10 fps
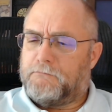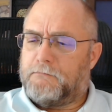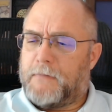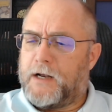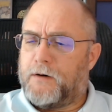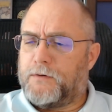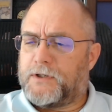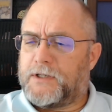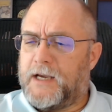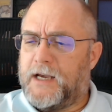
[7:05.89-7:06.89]
I'm going
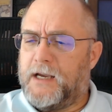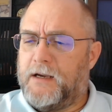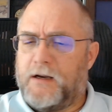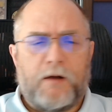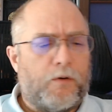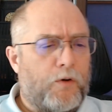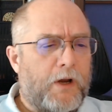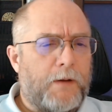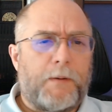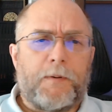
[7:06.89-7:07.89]
to look
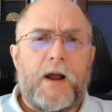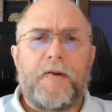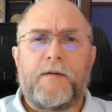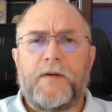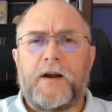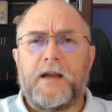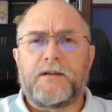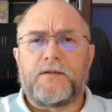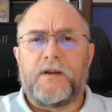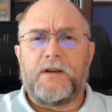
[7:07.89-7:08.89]
at my private
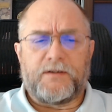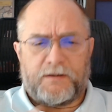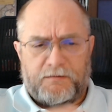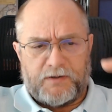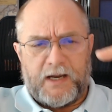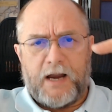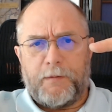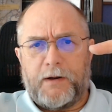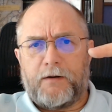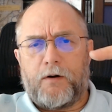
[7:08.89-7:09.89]
variance list, see how
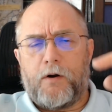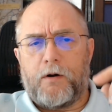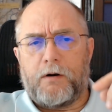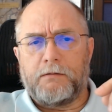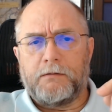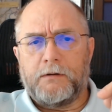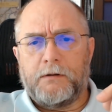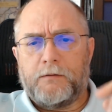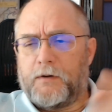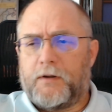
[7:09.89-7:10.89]
many there are.
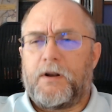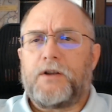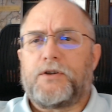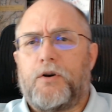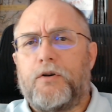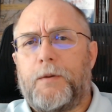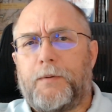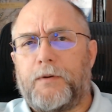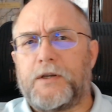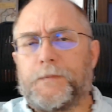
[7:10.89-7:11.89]
Well, they're not showing up
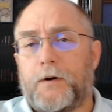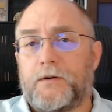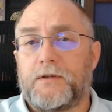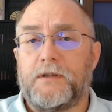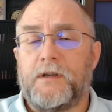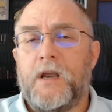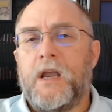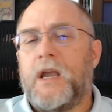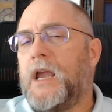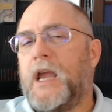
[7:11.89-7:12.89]
on this person.
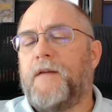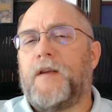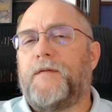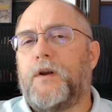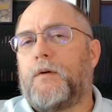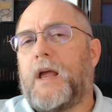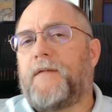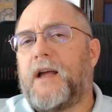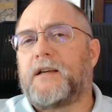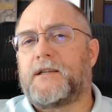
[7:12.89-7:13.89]
Even if you don't
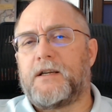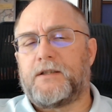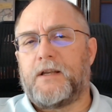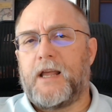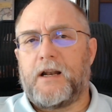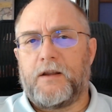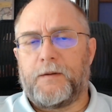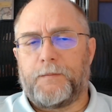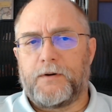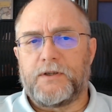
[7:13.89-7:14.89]
have access to that
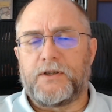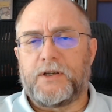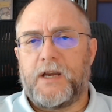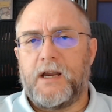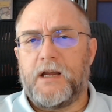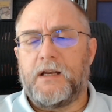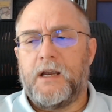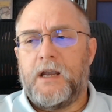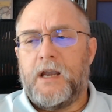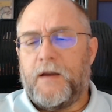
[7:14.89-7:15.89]
other person's kit,
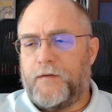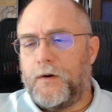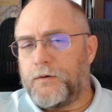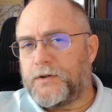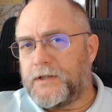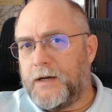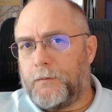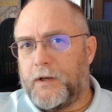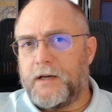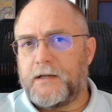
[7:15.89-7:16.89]
if you don't see
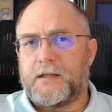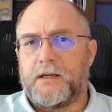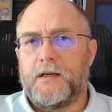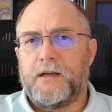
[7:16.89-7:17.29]
them listed,